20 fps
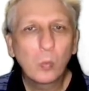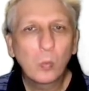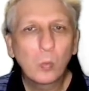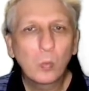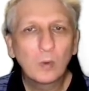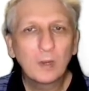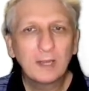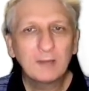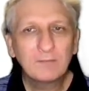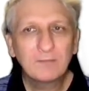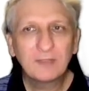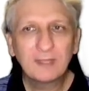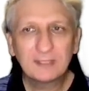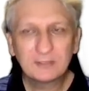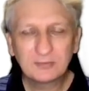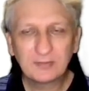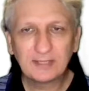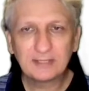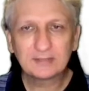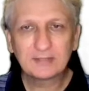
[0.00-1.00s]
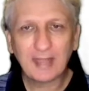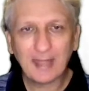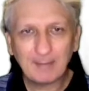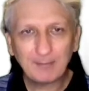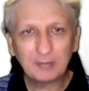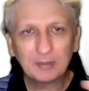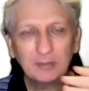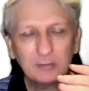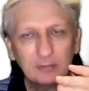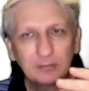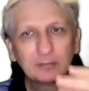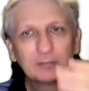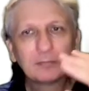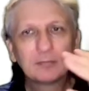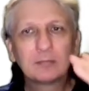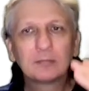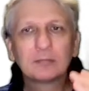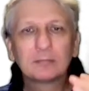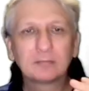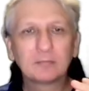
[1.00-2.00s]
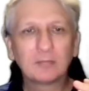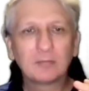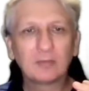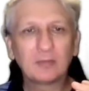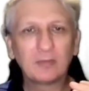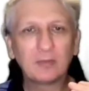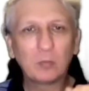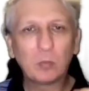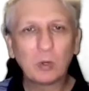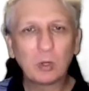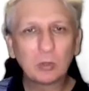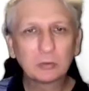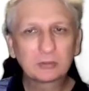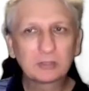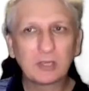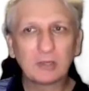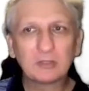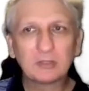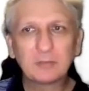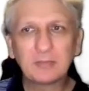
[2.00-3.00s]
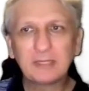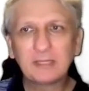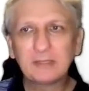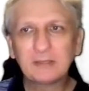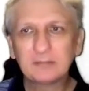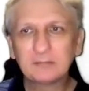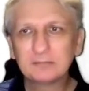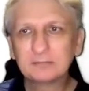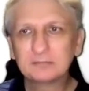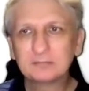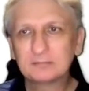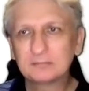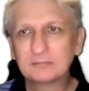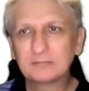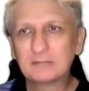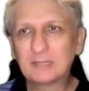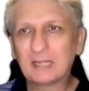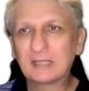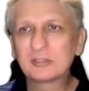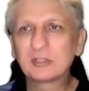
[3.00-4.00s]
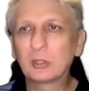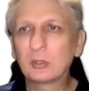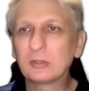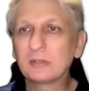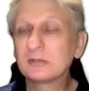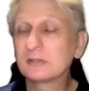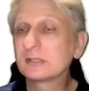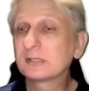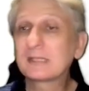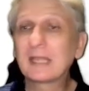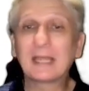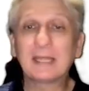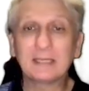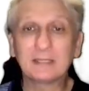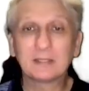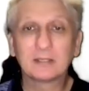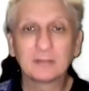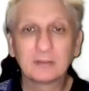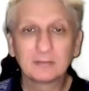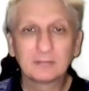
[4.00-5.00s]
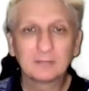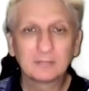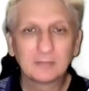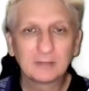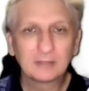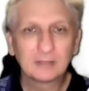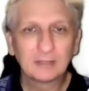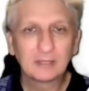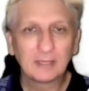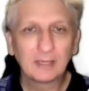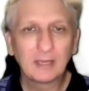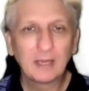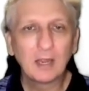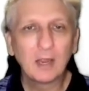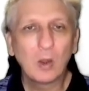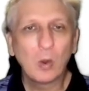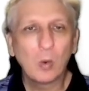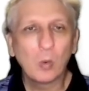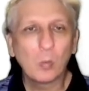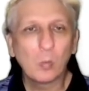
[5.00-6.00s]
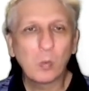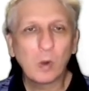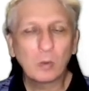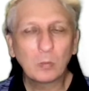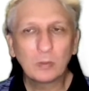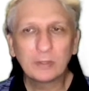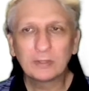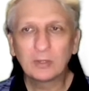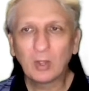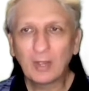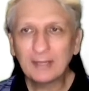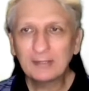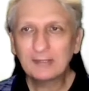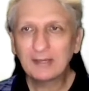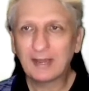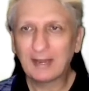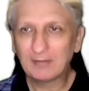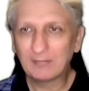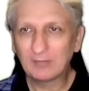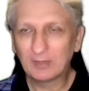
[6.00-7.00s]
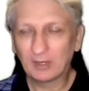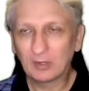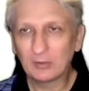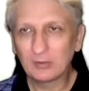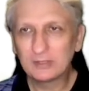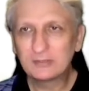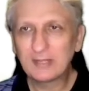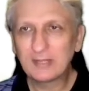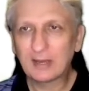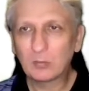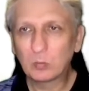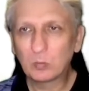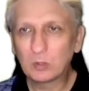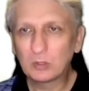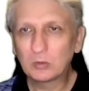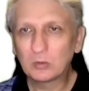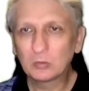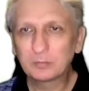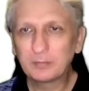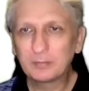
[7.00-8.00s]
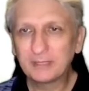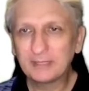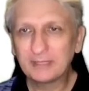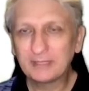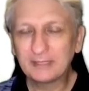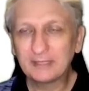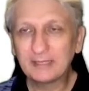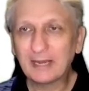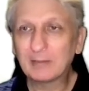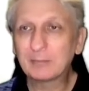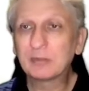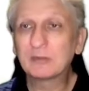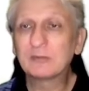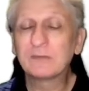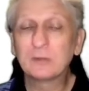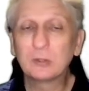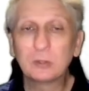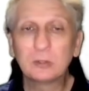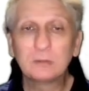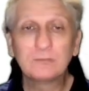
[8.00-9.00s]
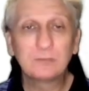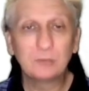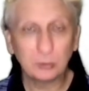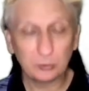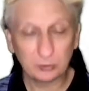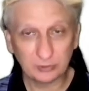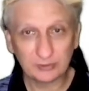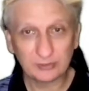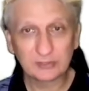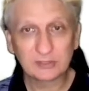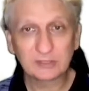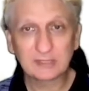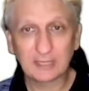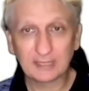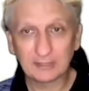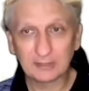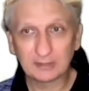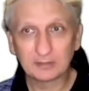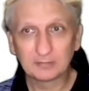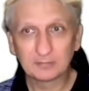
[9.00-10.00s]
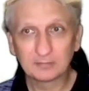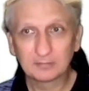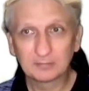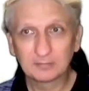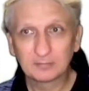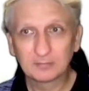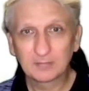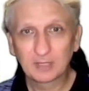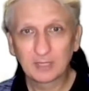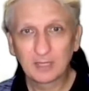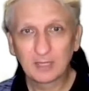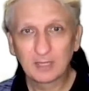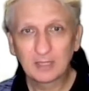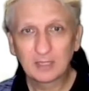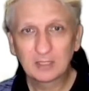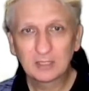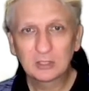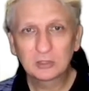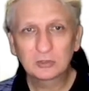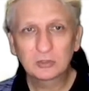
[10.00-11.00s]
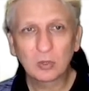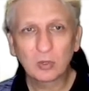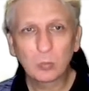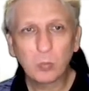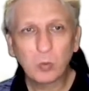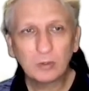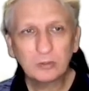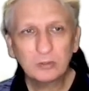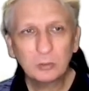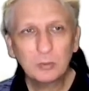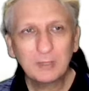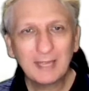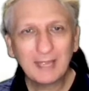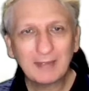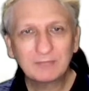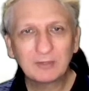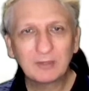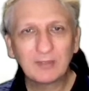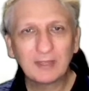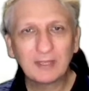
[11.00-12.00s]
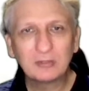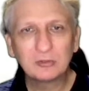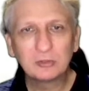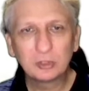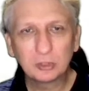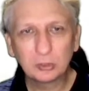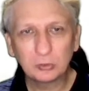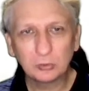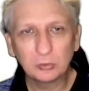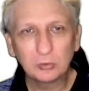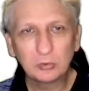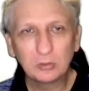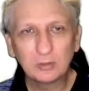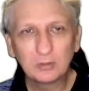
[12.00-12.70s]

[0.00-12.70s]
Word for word: if these things happen, the world's going to be a certain state. What we'd like to have, though, is that world be in our preferred futures state. So what do we have to then do